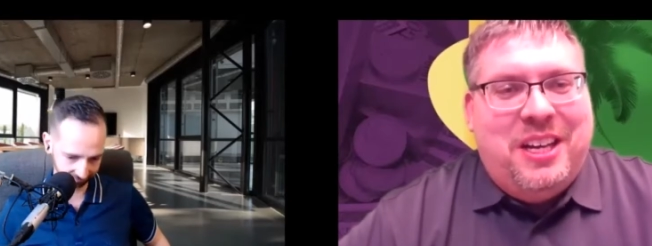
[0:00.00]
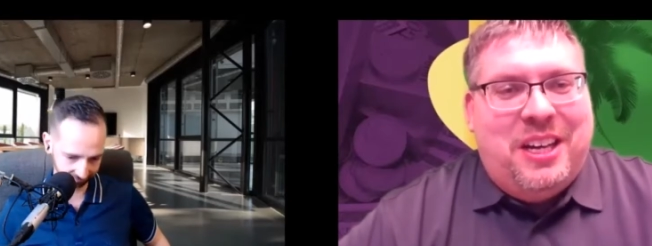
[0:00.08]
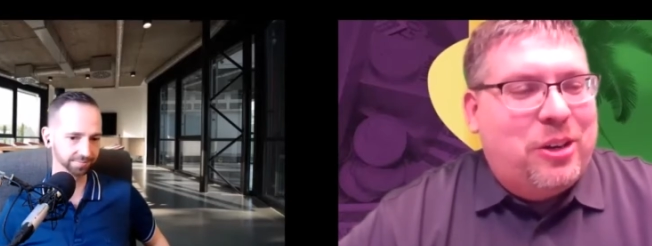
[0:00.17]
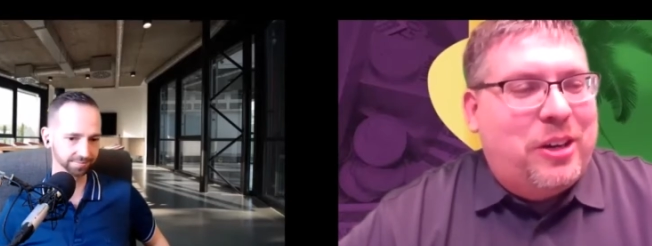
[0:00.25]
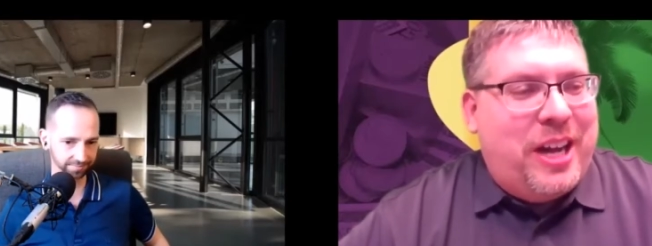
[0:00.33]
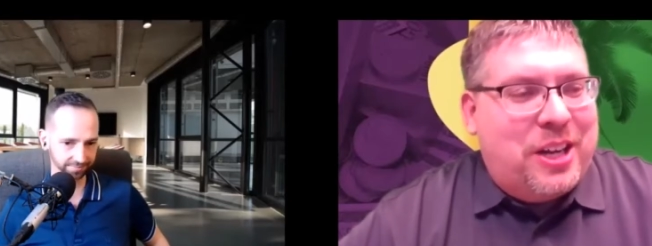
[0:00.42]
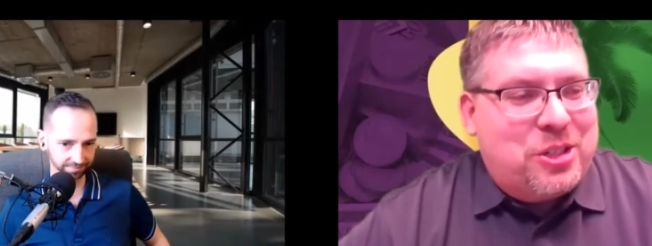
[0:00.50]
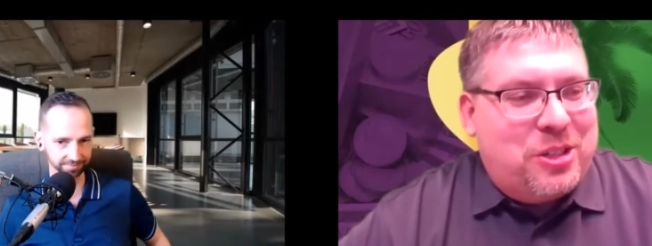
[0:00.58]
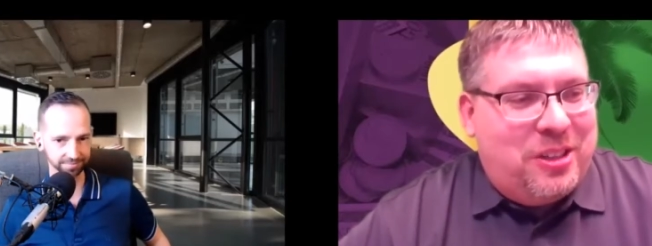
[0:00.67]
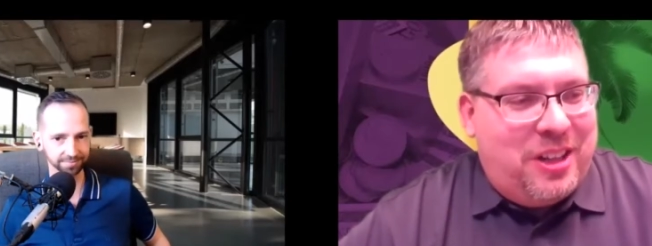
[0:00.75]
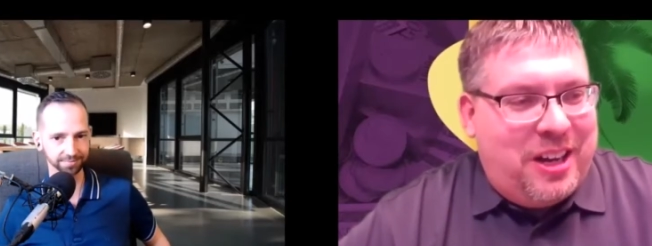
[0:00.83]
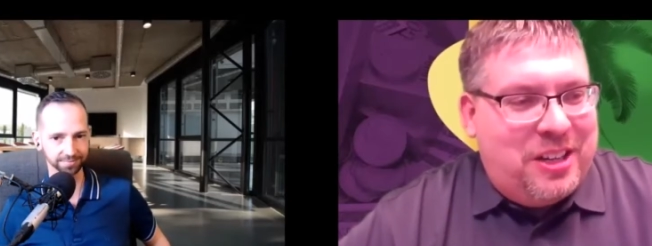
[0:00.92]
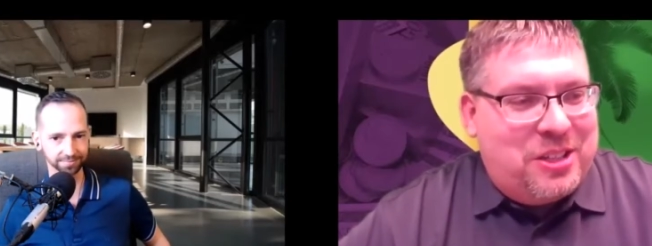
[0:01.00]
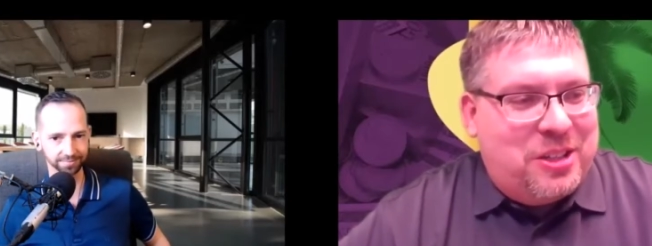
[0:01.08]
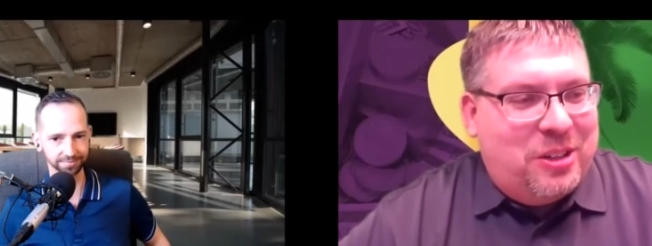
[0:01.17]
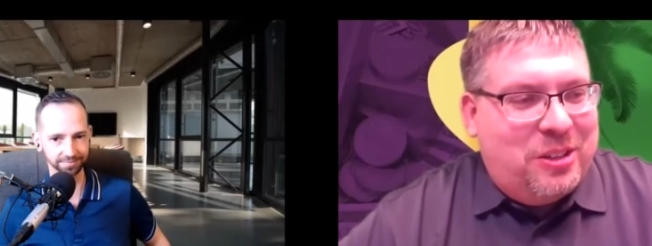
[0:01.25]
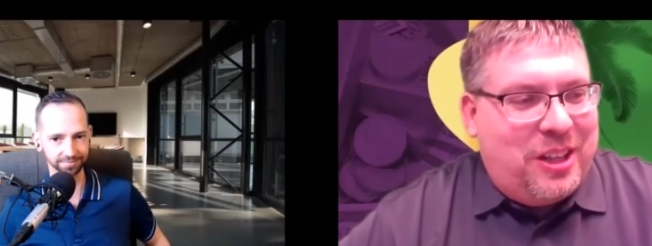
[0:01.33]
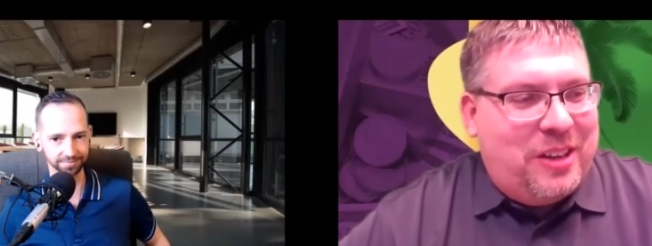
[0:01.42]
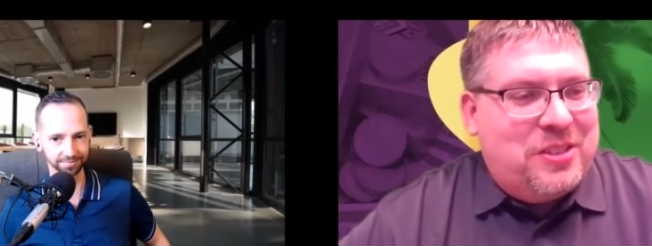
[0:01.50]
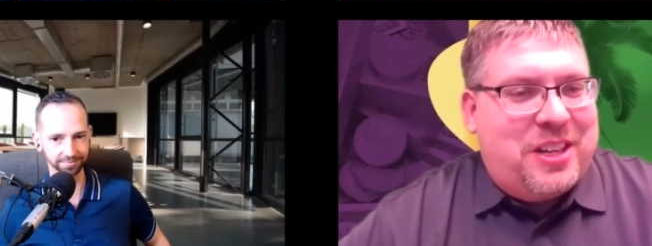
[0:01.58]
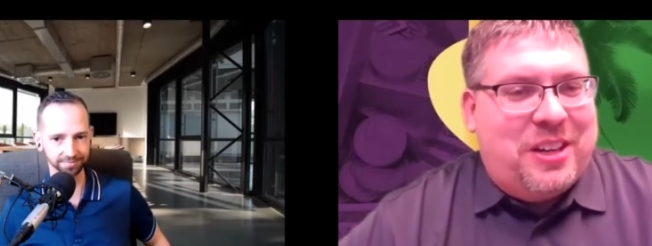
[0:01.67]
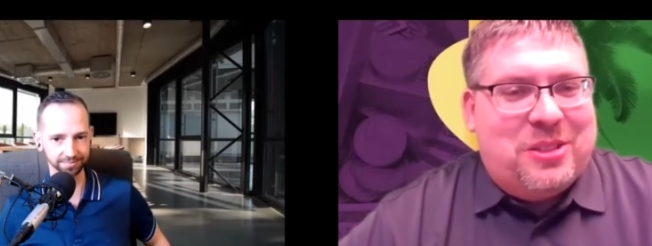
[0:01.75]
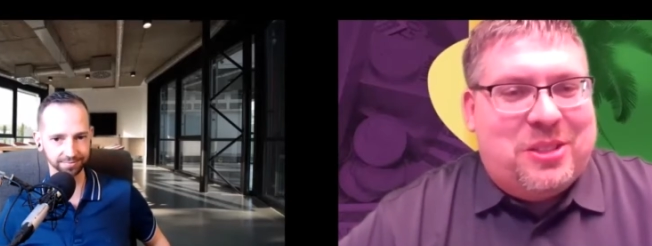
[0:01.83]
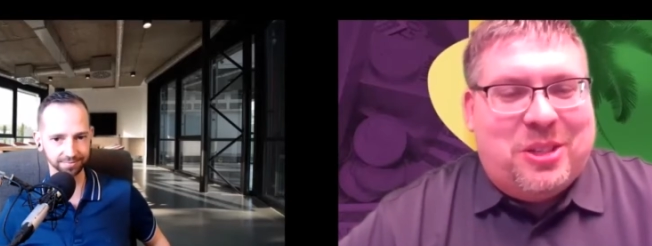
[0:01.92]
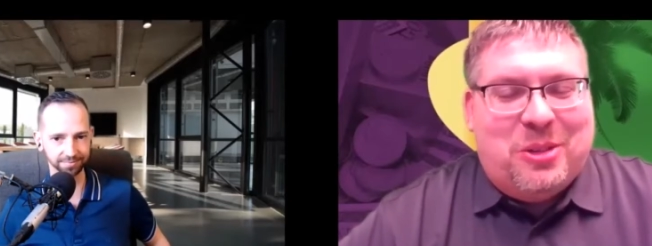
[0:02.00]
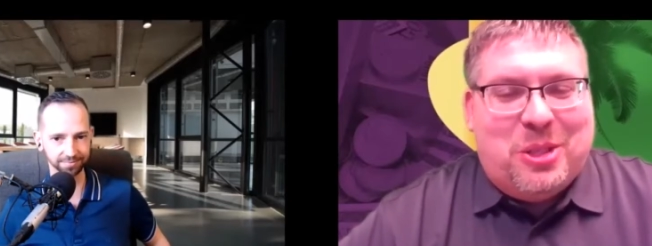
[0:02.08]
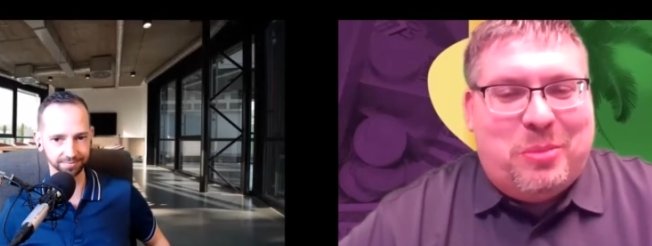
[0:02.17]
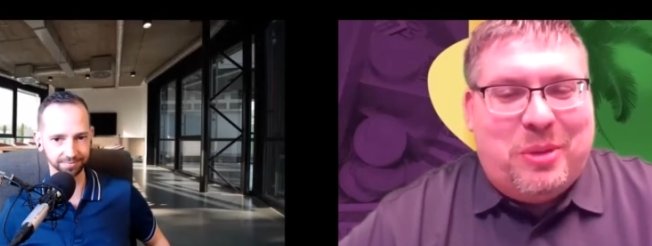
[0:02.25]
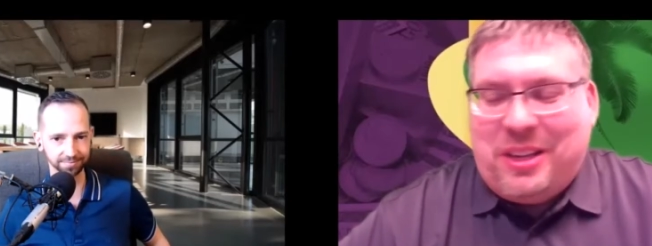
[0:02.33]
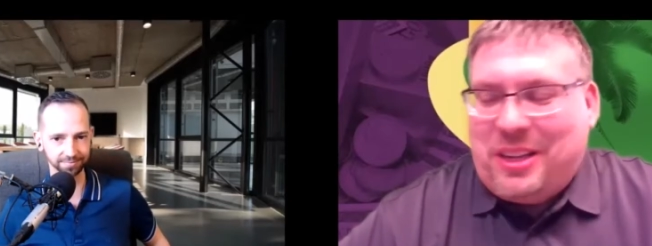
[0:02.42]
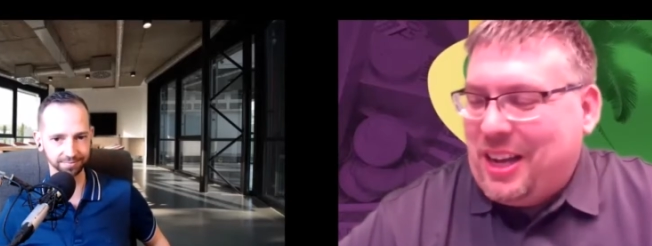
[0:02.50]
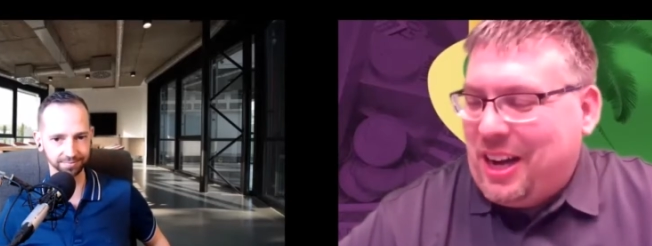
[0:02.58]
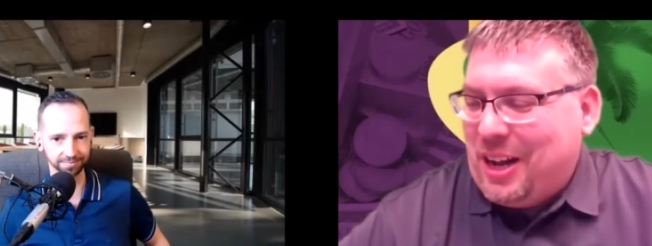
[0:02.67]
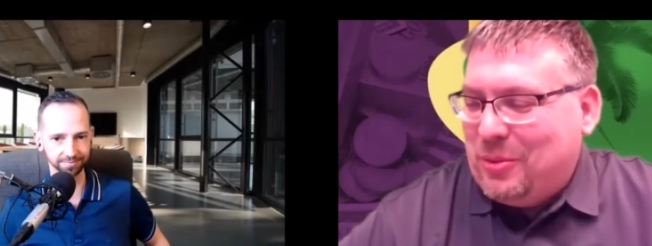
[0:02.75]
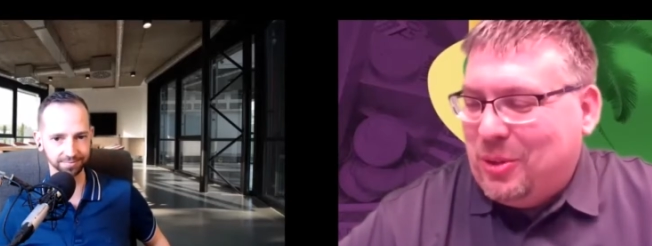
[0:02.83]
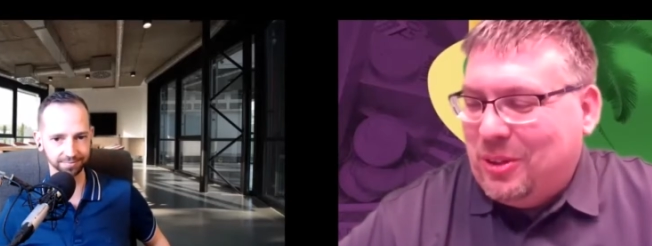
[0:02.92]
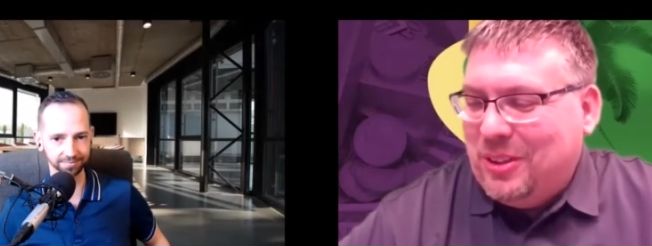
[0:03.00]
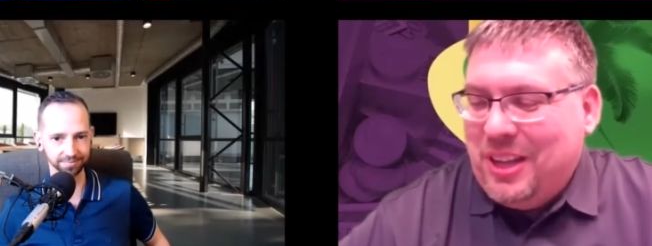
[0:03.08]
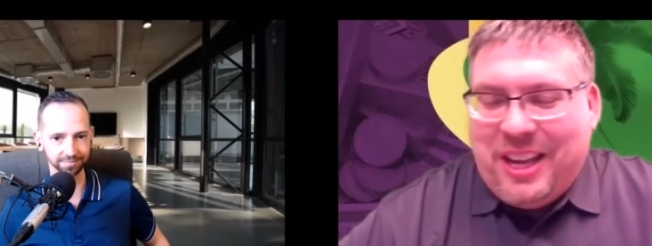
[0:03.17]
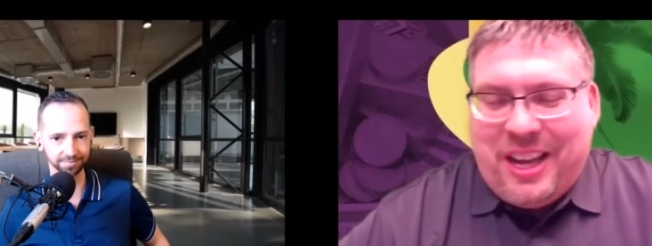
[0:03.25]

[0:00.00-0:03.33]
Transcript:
Speaker 1: internationalize their lifestyle so to speak and i will